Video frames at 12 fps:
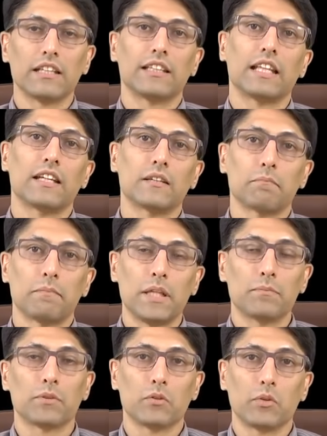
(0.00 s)
that
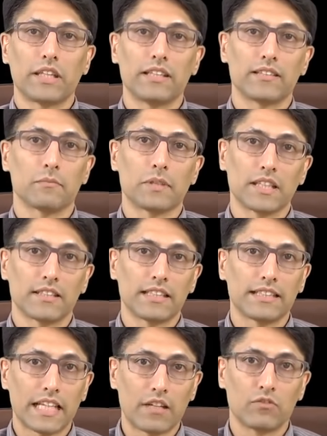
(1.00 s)
people with
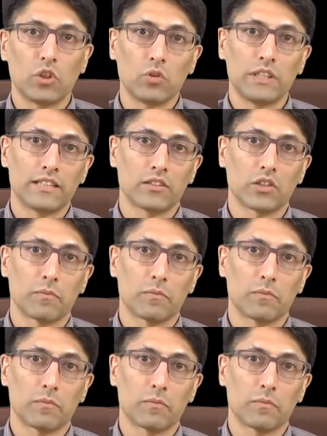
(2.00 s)
disabilities have no legal